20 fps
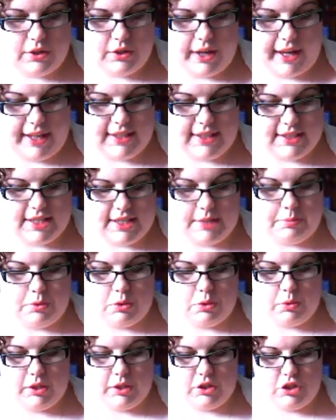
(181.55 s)
hated,
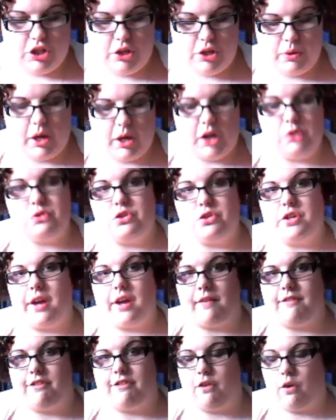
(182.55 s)
between 200
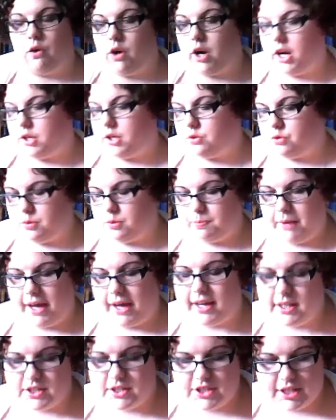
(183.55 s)
and 400
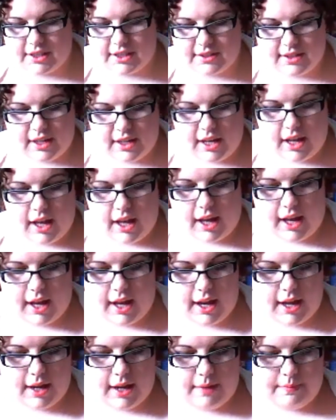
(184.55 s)
pages.
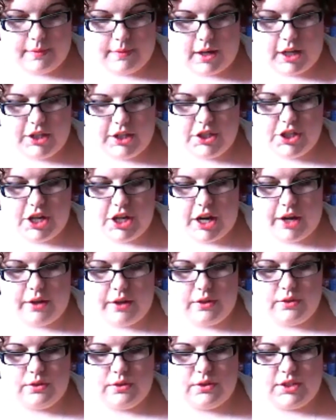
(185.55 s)
I
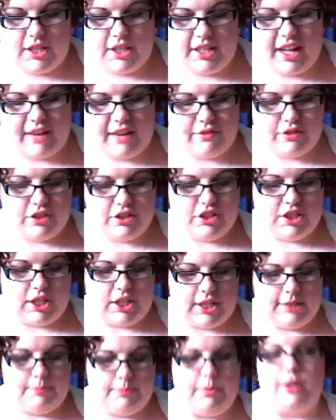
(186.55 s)
chose an average
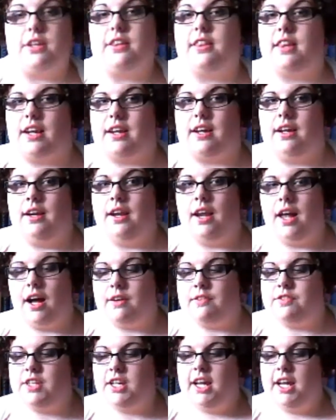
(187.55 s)
size book that I
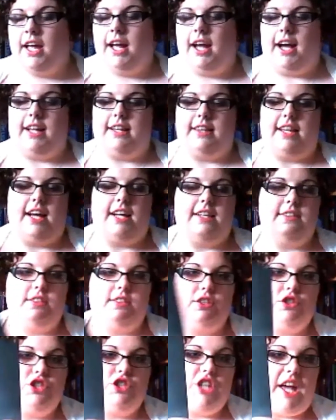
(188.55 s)
loved, and that's
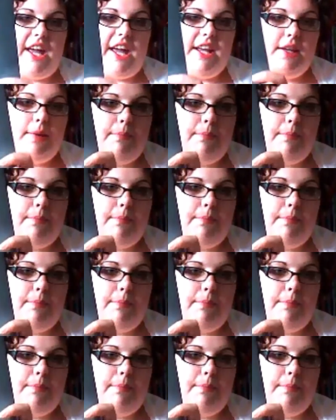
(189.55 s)
Jane